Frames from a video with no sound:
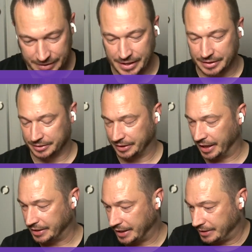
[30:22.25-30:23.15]
Exactly.
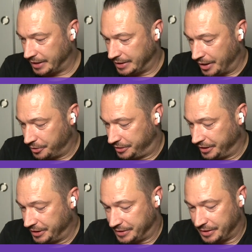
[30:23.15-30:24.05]
And now
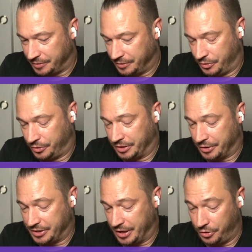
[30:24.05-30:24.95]
the thing is that you can
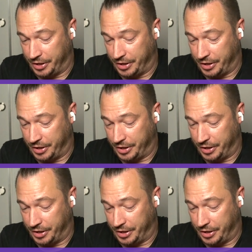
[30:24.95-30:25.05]
now say,